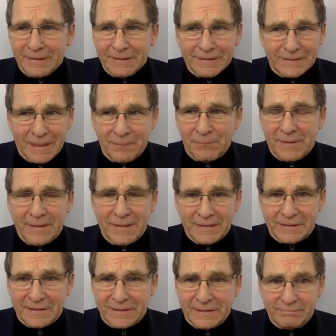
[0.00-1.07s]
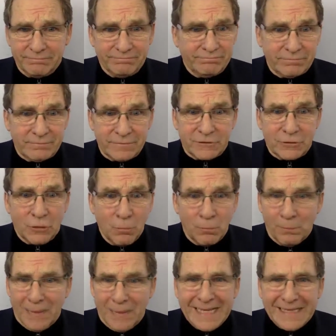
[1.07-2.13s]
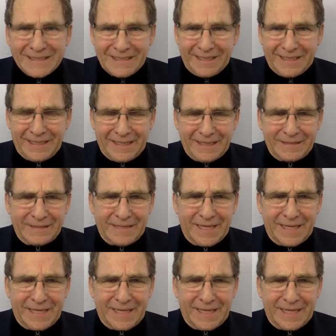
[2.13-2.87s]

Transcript: something as so basic as,